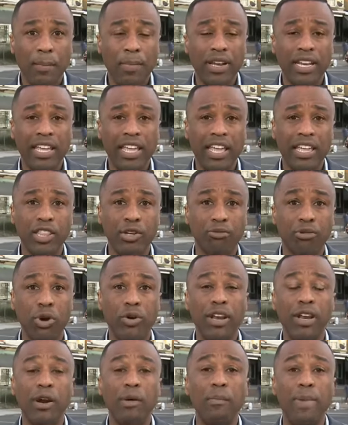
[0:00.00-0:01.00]
But again, the
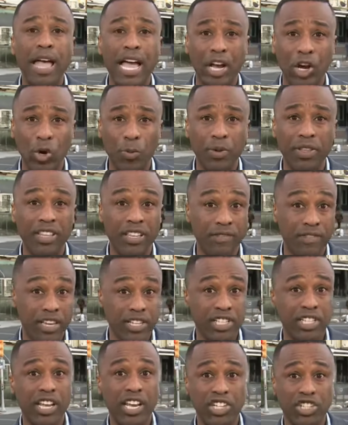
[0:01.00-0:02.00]
road here back open, the
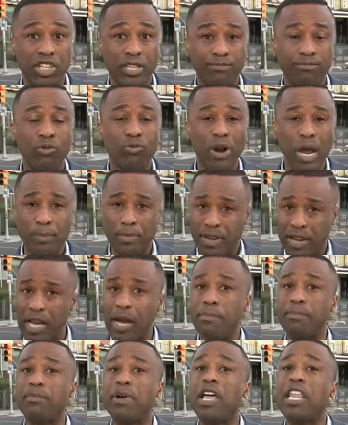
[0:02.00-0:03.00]
investigation
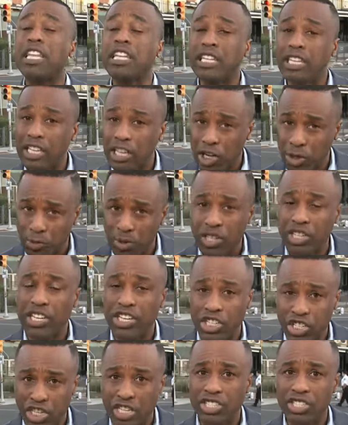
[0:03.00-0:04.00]
wrapping up
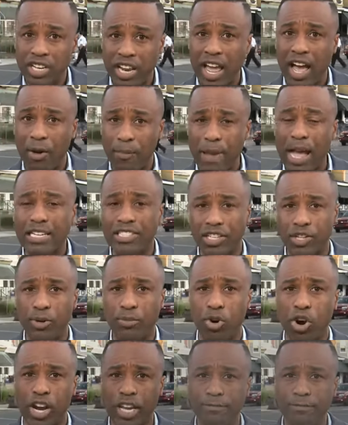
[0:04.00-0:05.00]
literally just now. Back to you,